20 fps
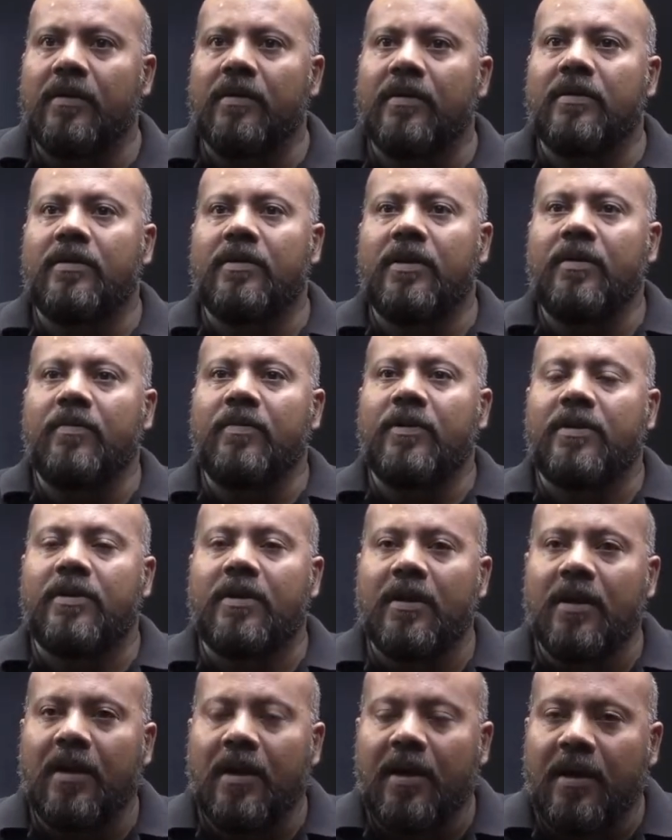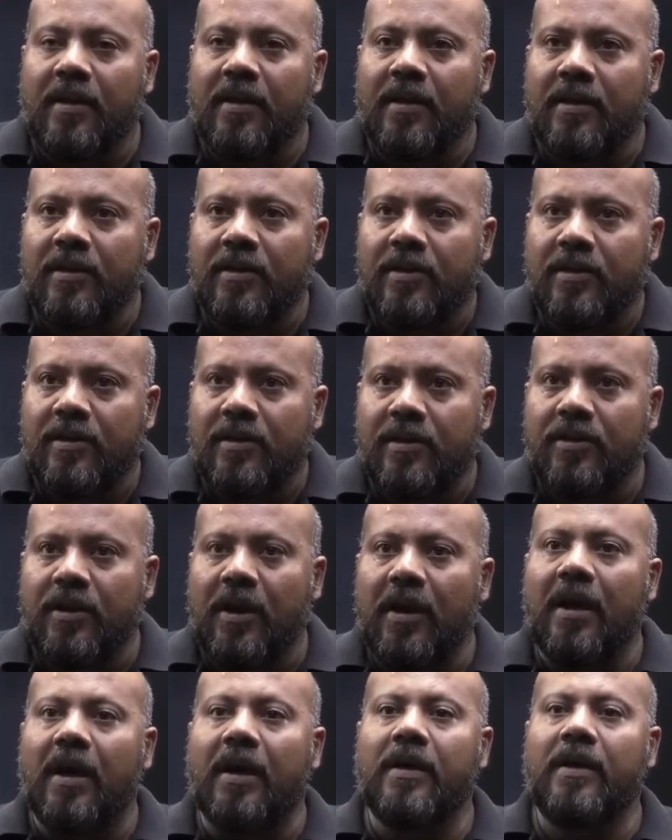See, Mister Adarsh
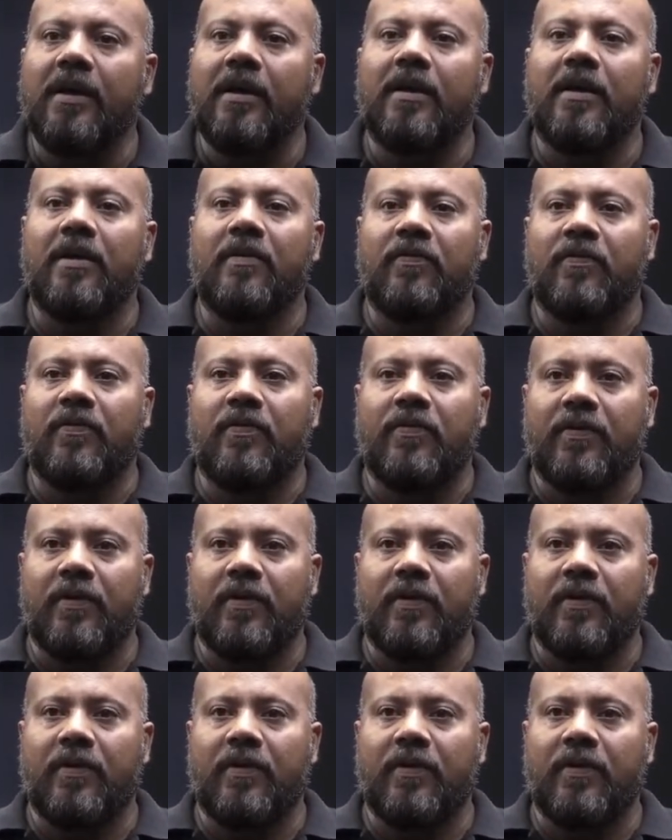Singhari, if,